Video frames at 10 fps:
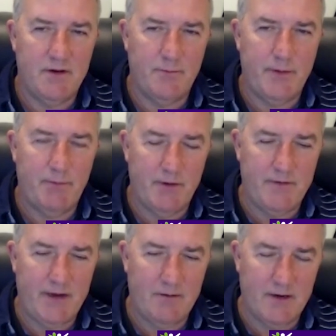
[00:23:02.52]
people have
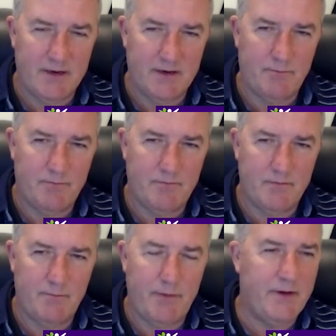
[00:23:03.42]
now linked
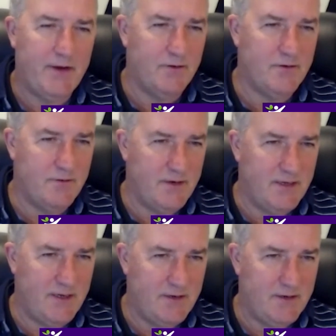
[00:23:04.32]
periodontal
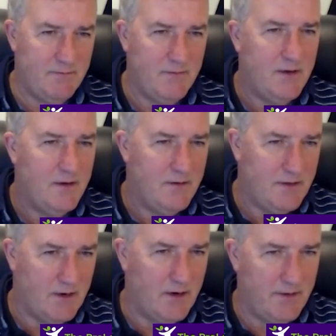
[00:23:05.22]
disease to
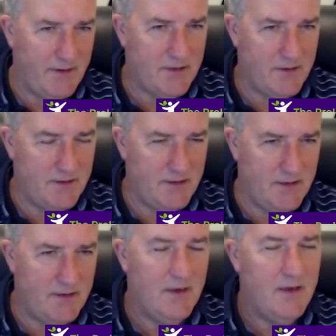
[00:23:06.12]
cardiovascular
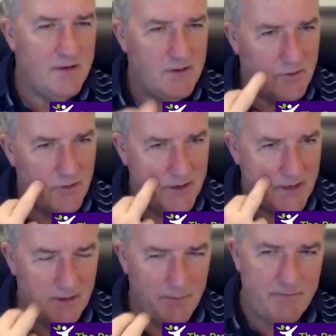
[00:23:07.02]
disease. So
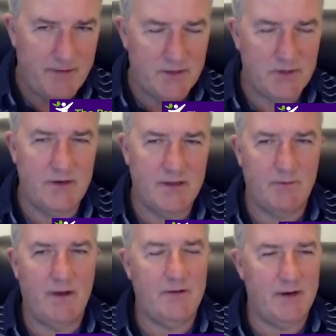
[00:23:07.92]
chronic gum infection, you
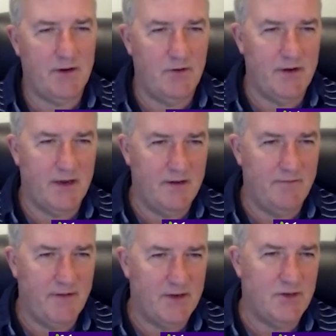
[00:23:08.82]
think, well, how can a chronic gum
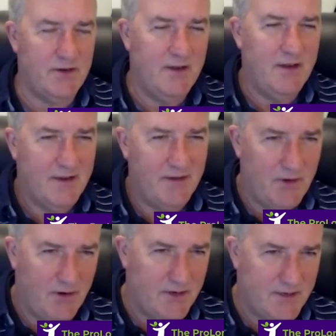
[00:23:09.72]
infection give
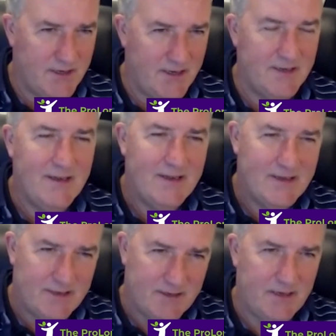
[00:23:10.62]
you heart disease?
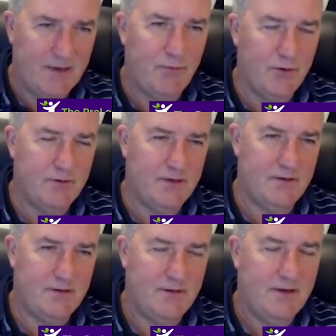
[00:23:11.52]
It's the same process